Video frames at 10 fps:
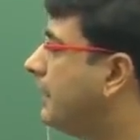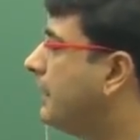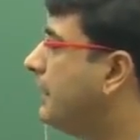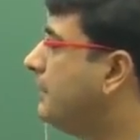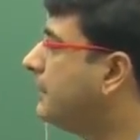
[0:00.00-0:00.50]

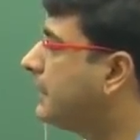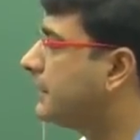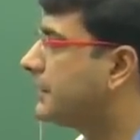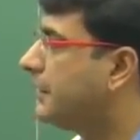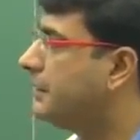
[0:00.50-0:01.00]

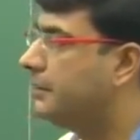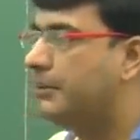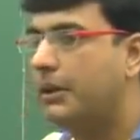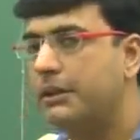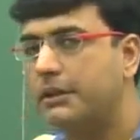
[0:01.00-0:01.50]
immersed in the
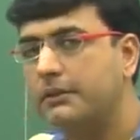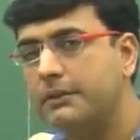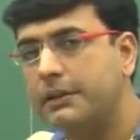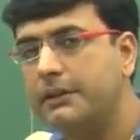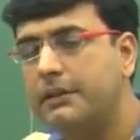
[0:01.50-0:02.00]

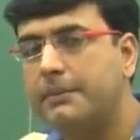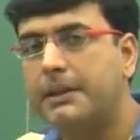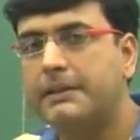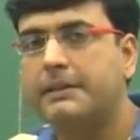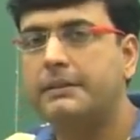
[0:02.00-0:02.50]
molecules in the
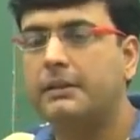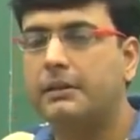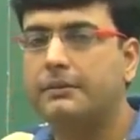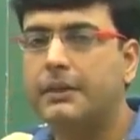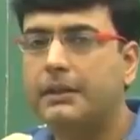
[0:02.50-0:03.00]
presence
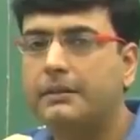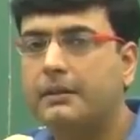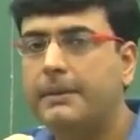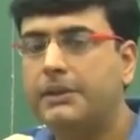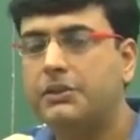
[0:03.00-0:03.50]
of
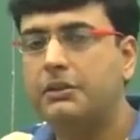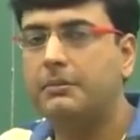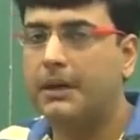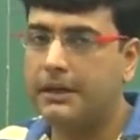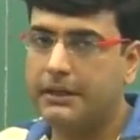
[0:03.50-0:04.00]
some external
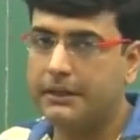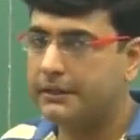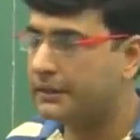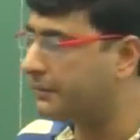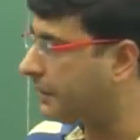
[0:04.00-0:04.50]

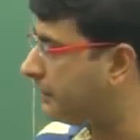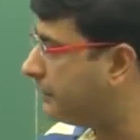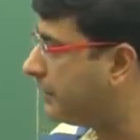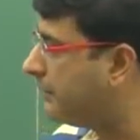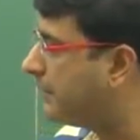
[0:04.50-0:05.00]
particles okay
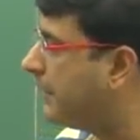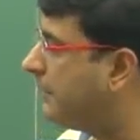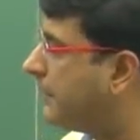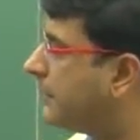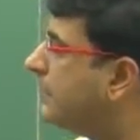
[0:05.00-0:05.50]
so temporary
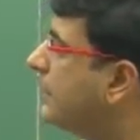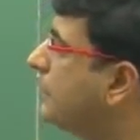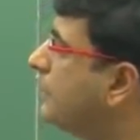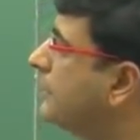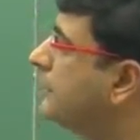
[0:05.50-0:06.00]
effects are
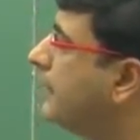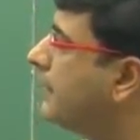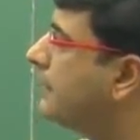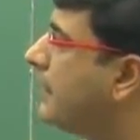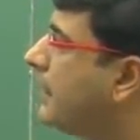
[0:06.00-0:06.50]
those
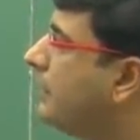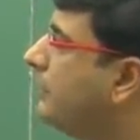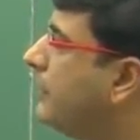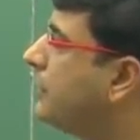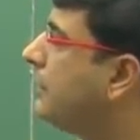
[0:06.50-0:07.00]
effects
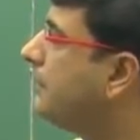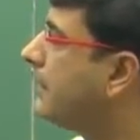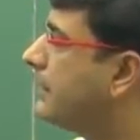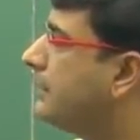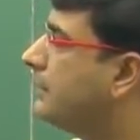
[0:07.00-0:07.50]
which
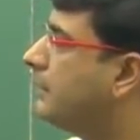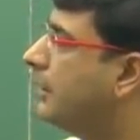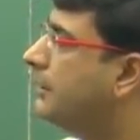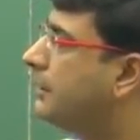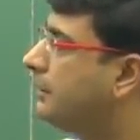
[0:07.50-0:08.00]
emerge in the
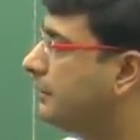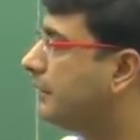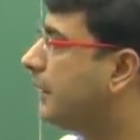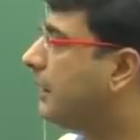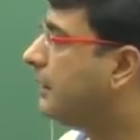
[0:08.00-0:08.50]
molecule
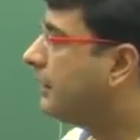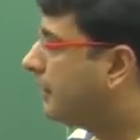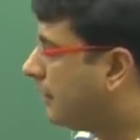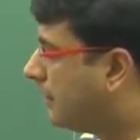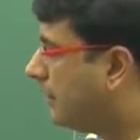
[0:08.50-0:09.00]

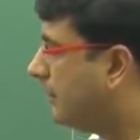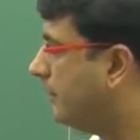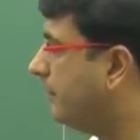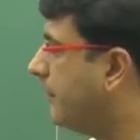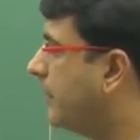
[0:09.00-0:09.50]
uh,
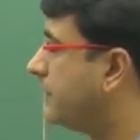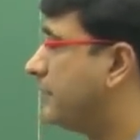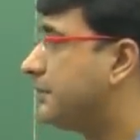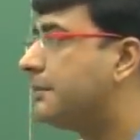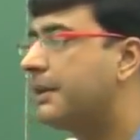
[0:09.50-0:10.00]
because
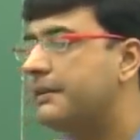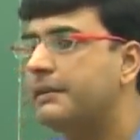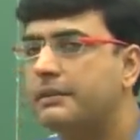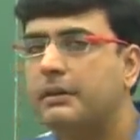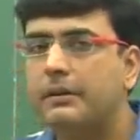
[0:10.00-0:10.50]
of the
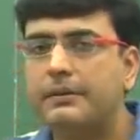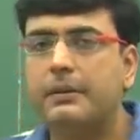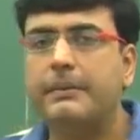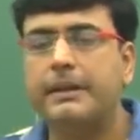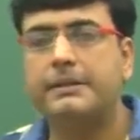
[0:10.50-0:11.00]
presence of
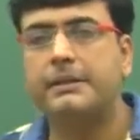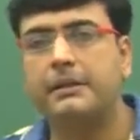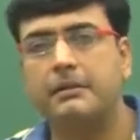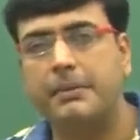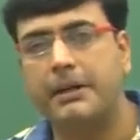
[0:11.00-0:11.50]
some
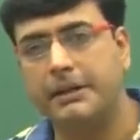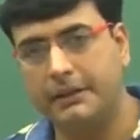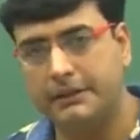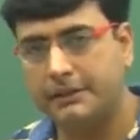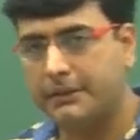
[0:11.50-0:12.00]
external
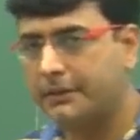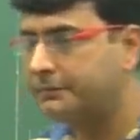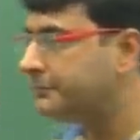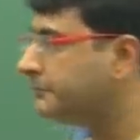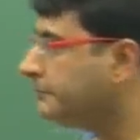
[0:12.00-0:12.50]
particles okay
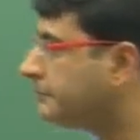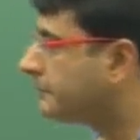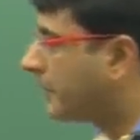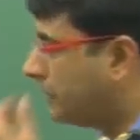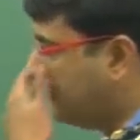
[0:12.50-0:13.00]

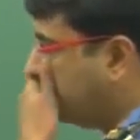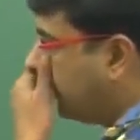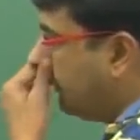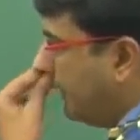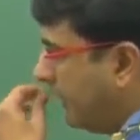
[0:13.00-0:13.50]
so permanent